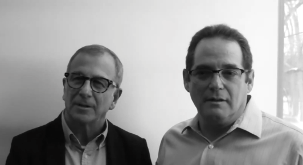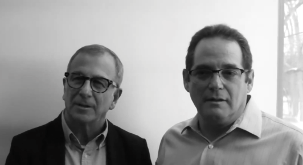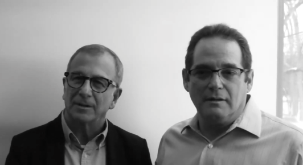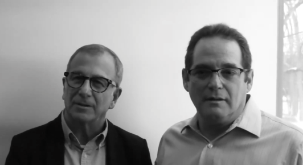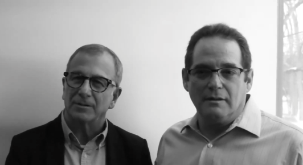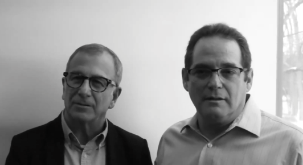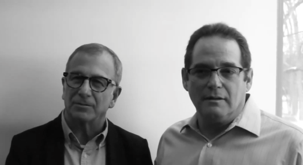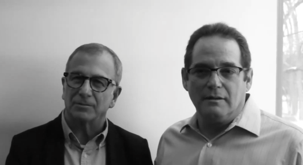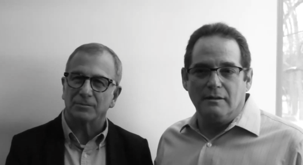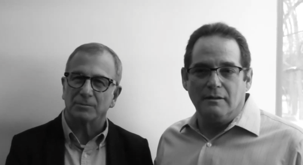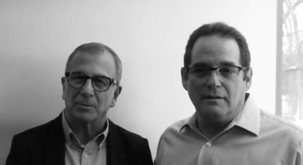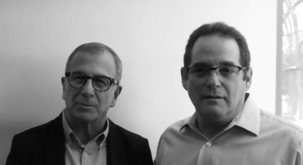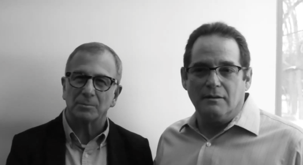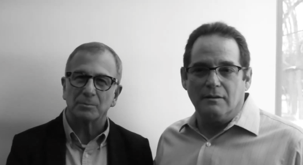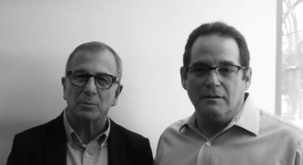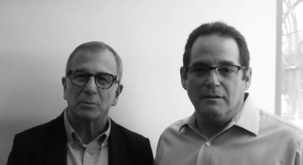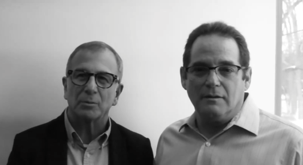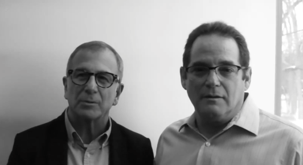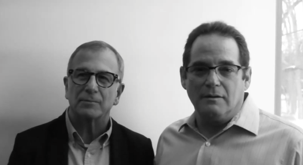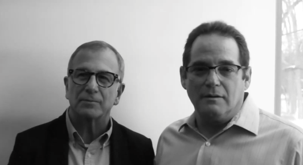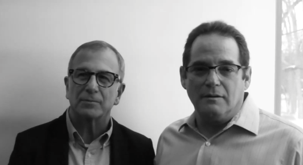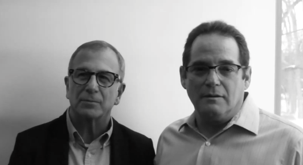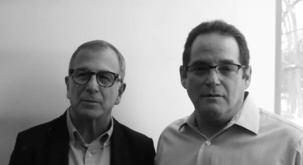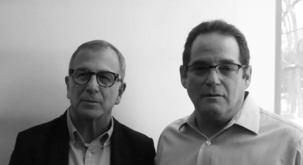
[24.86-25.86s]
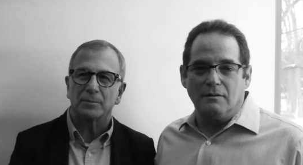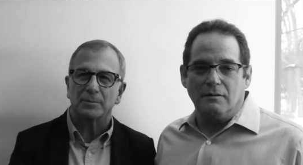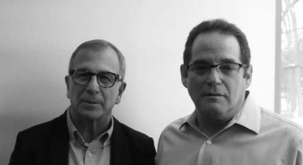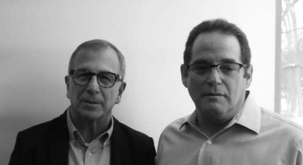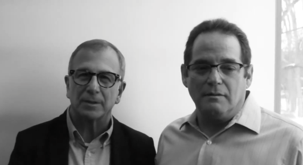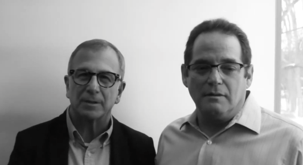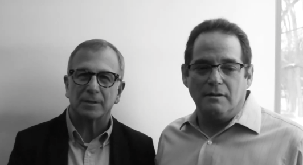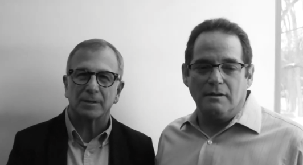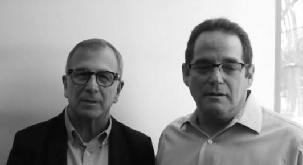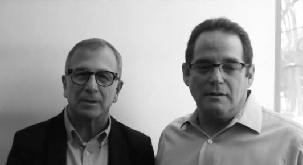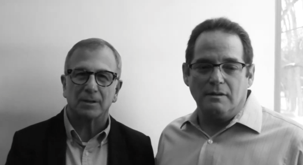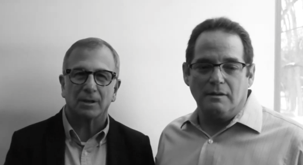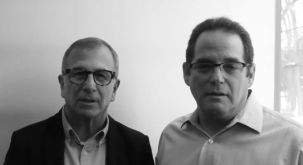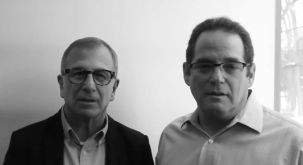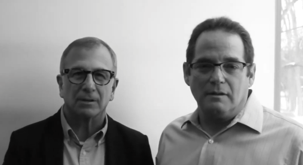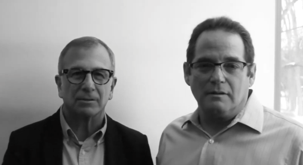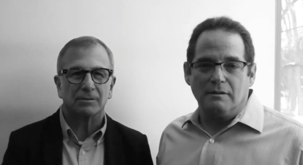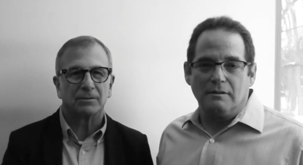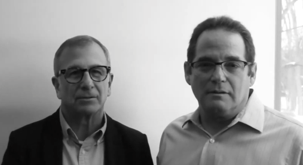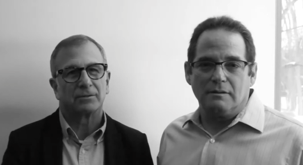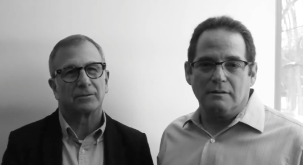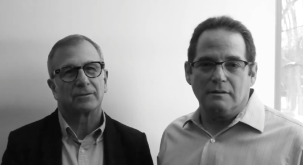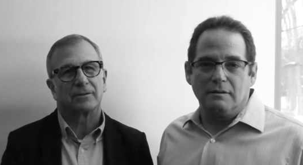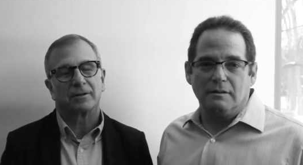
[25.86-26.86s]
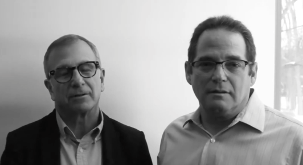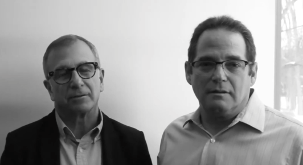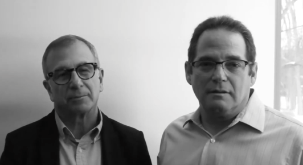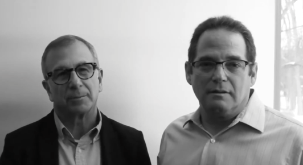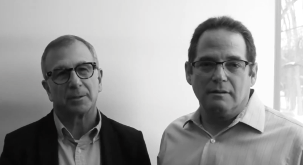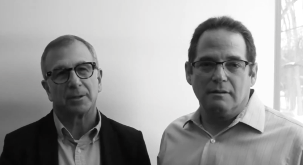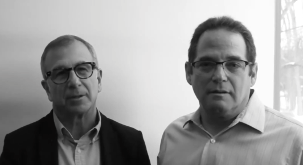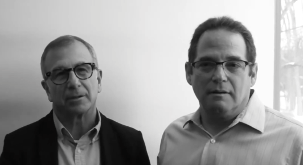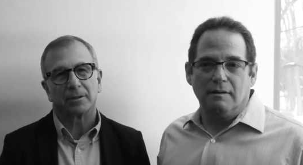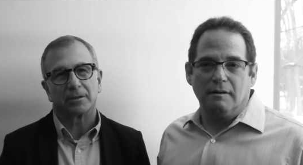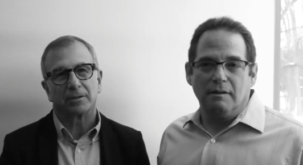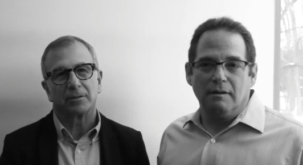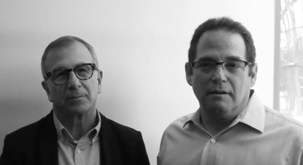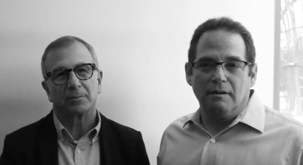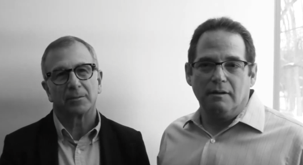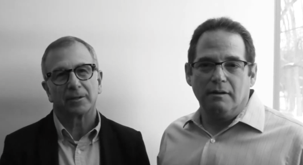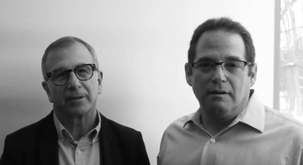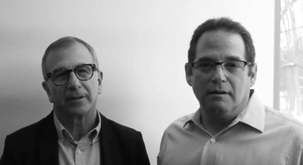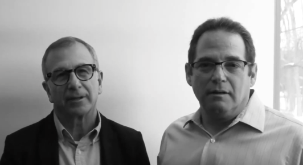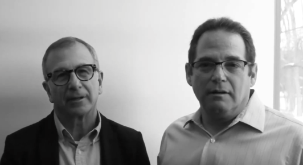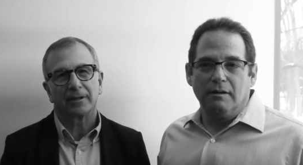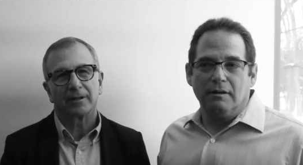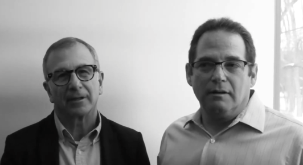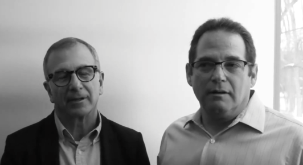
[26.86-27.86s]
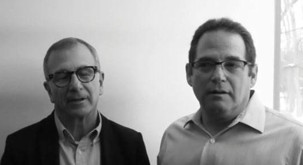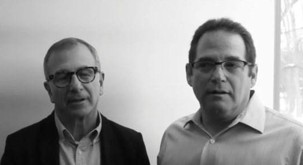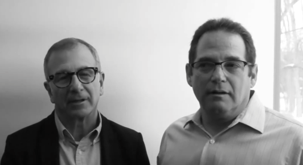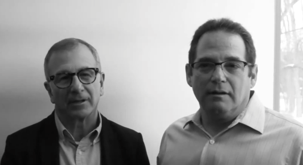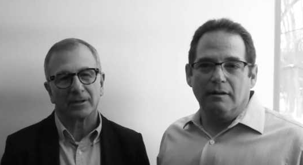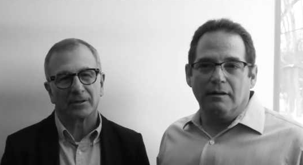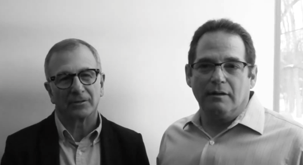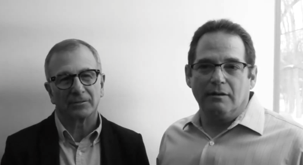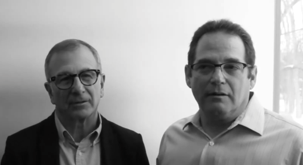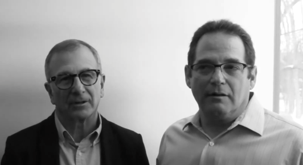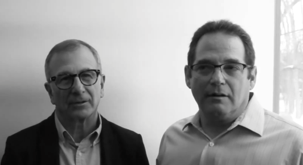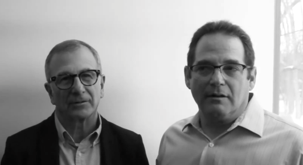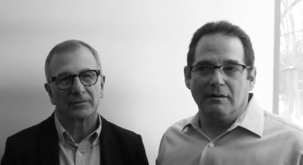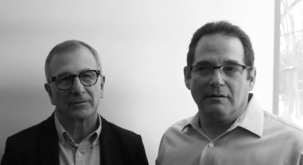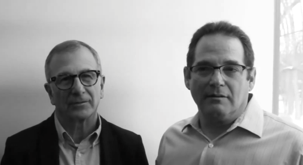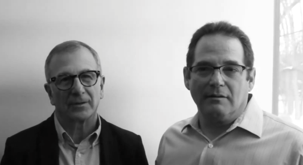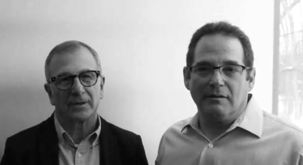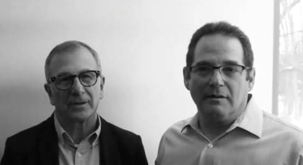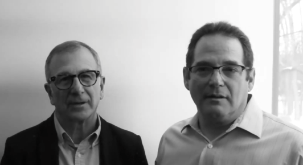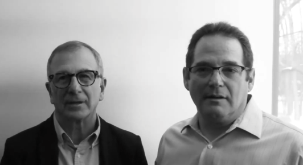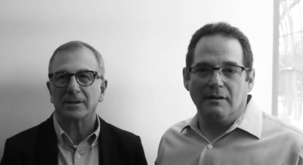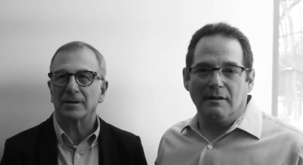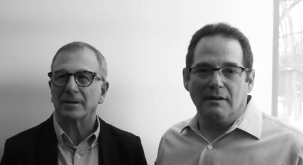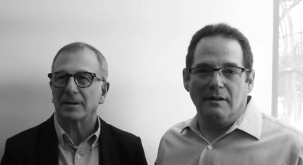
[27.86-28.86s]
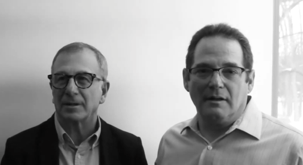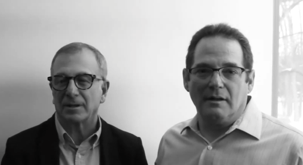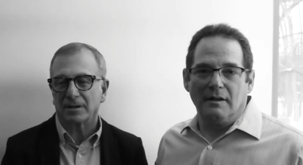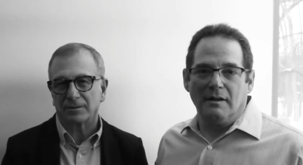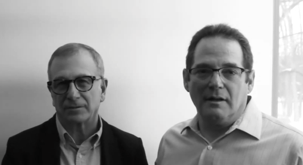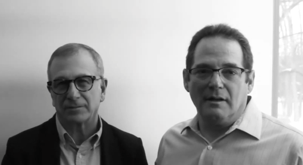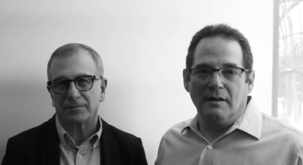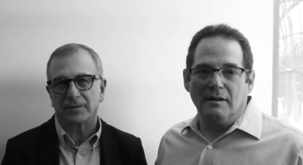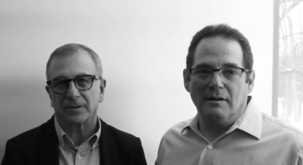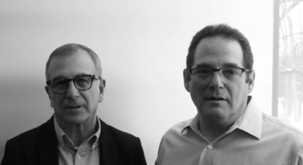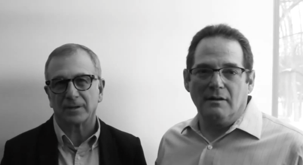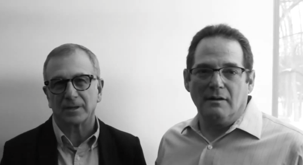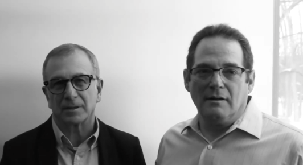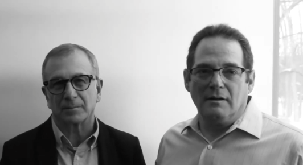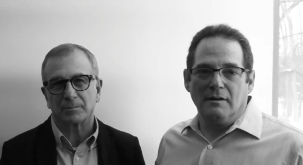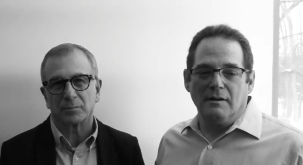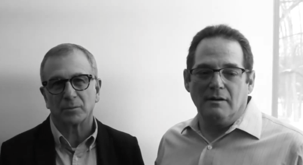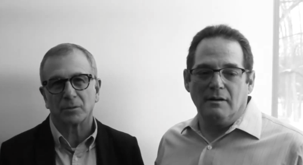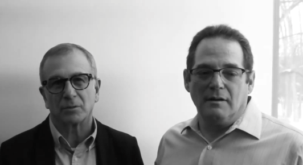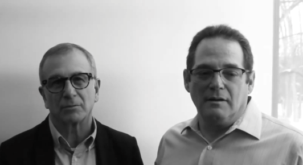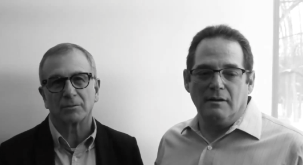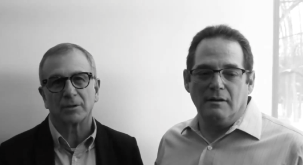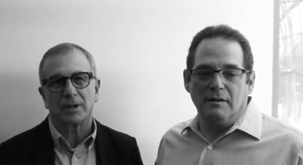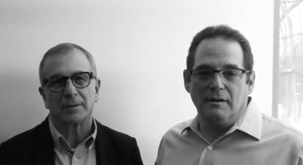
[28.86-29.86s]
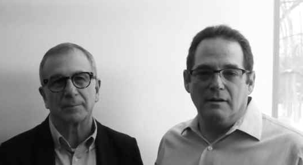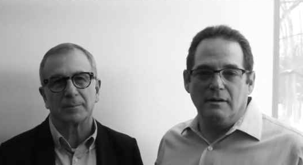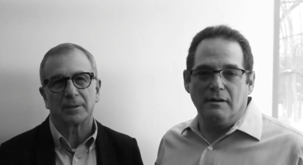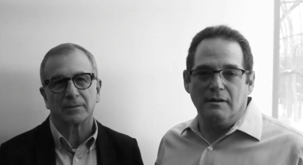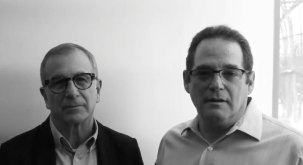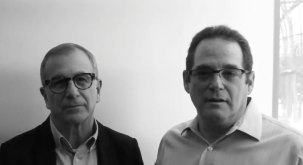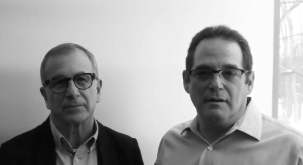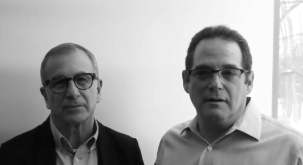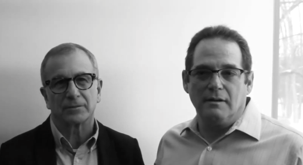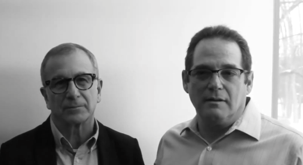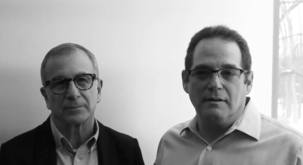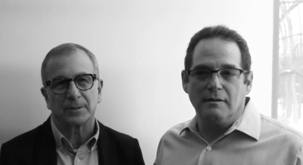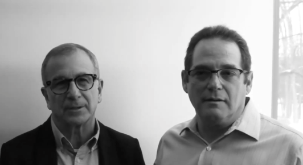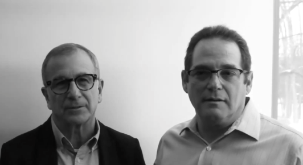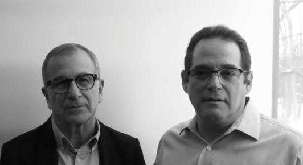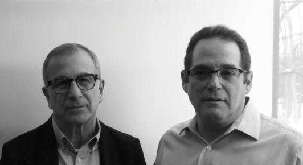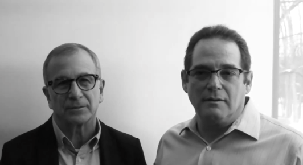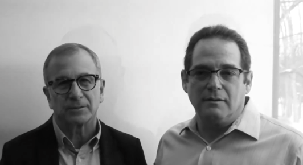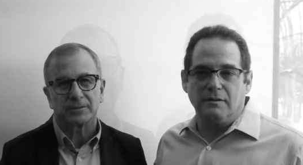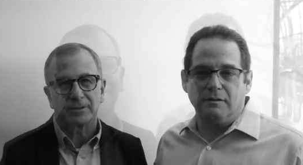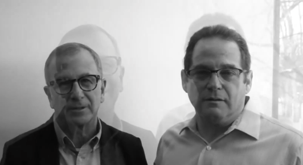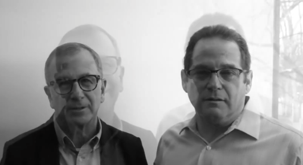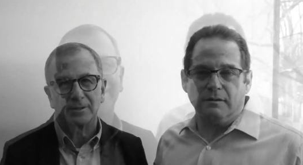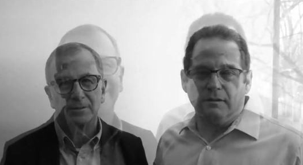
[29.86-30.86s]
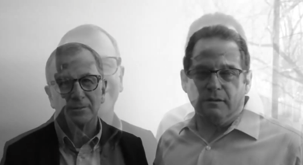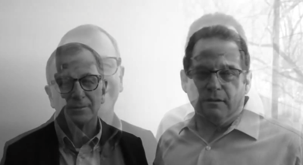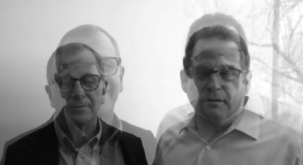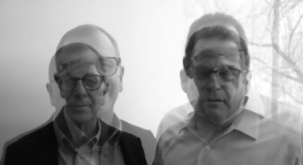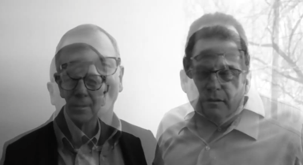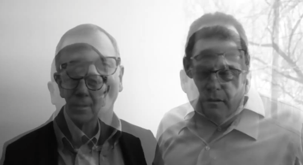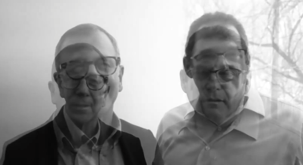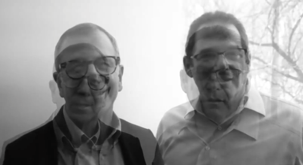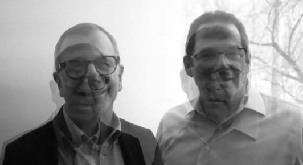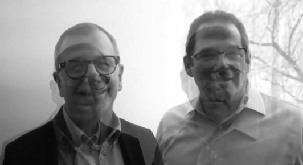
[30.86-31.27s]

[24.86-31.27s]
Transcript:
Speaker 1: There's $1.4 million that's been accumulated in a trust fund that's funding programming for special needs.